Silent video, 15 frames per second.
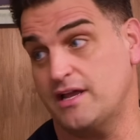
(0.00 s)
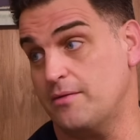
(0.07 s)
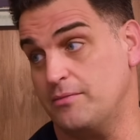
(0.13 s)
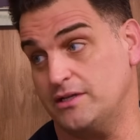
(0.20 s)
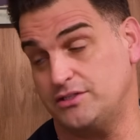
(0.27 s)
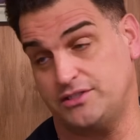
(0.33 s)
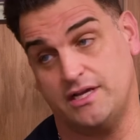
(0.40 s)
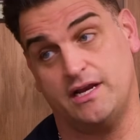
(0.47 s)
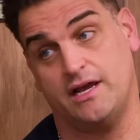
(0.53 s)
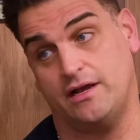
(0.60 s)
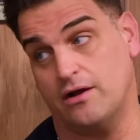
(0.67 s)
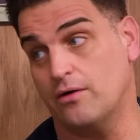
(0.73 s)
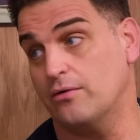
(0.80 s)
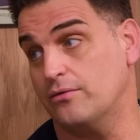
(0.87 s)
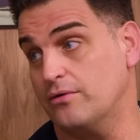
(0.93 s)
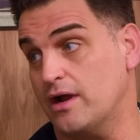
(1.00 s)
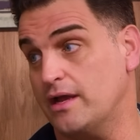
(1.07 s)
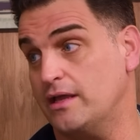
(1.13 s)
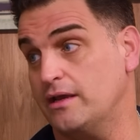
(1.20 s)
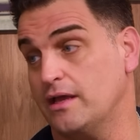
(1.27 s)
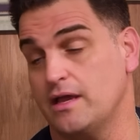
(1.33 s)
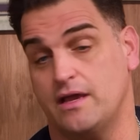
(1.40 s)
That meant shit ain't going
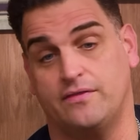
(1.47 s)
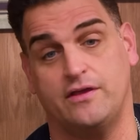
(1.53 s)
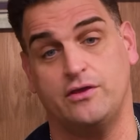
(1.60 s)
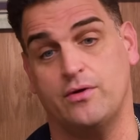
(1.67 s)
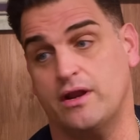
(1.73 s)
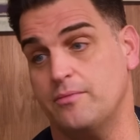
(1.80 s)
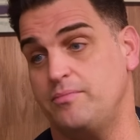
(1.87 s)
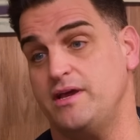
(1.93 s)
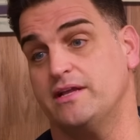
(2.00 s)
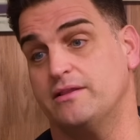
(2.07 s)
right. Then you had to be